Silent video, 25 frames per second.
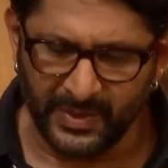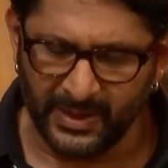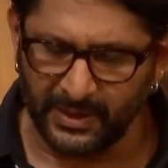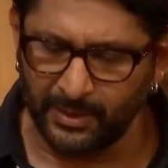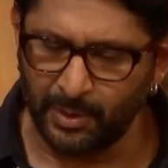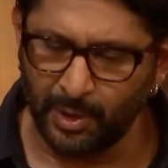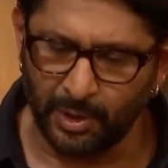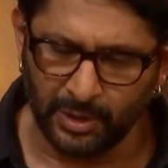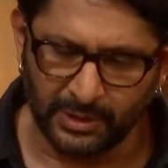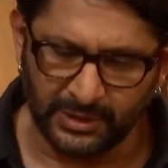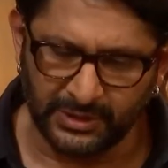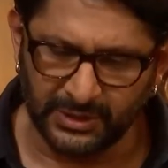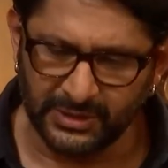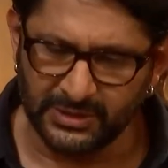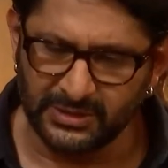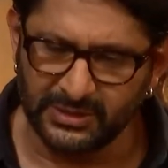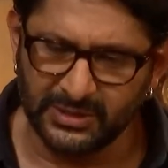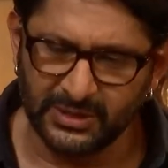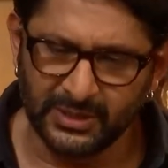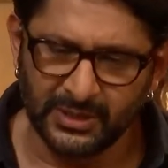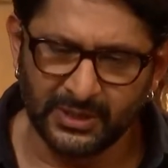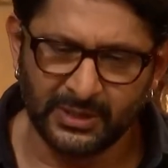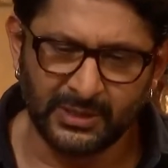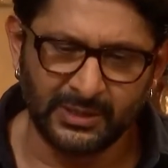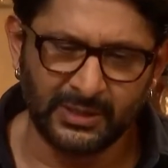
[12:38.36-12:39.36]
they're mm-hmm. doctors,
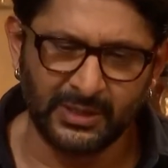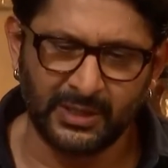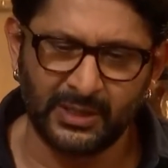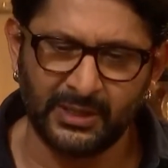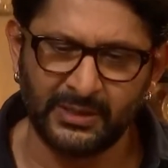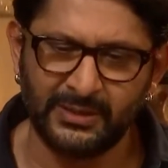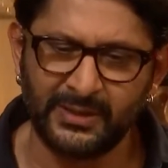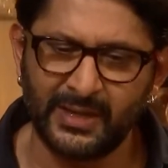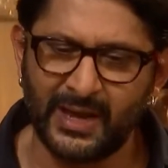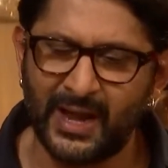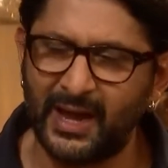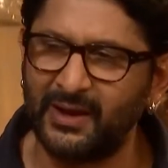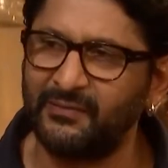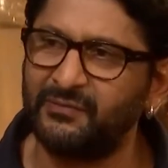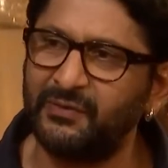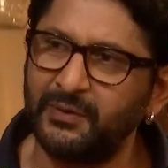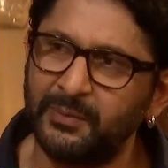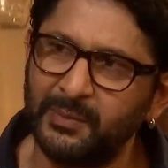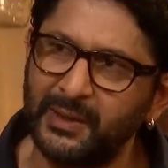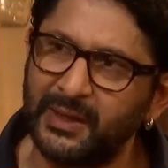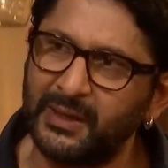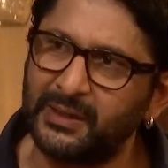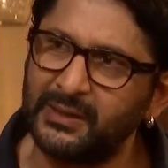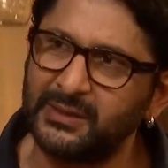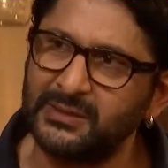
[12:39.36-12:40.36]
mm -hmm. uh, they're ad
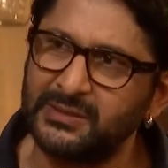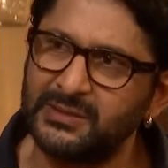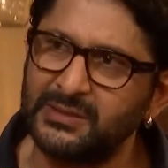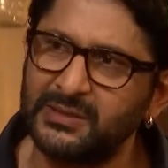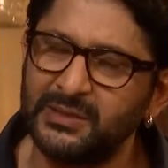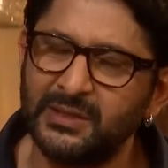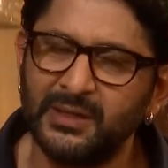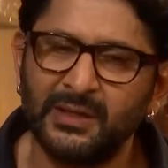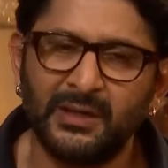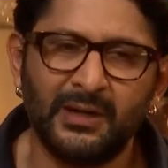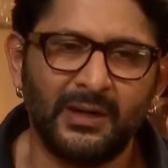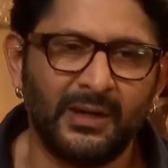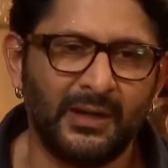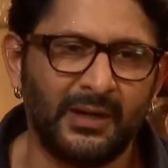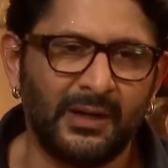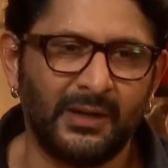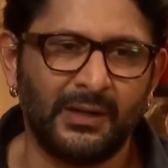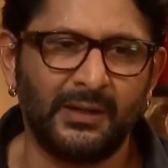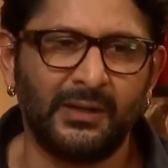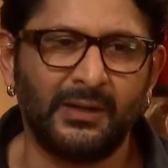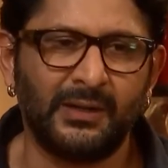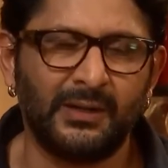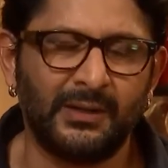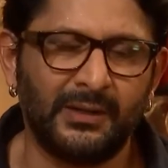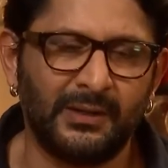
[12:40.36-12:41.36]
filmmakers,
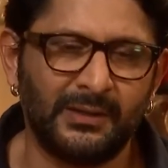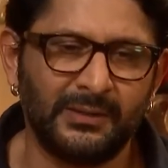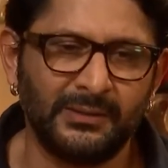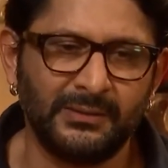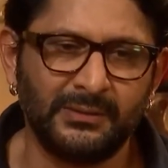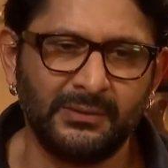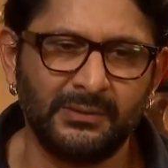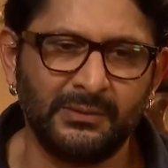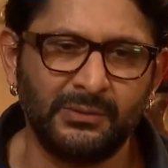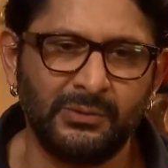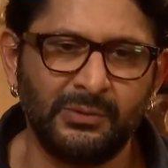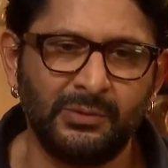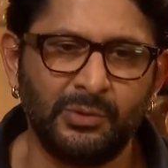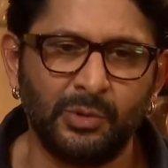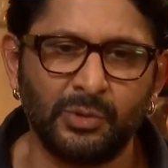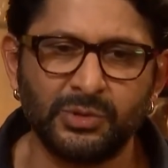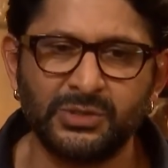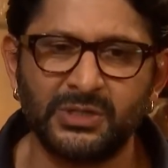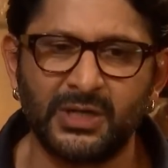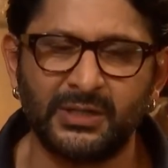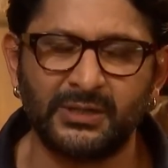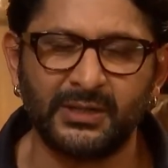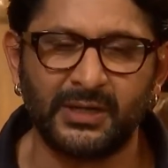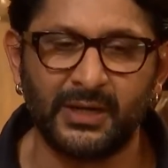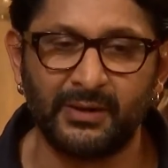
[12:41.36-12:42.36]
uh, those are the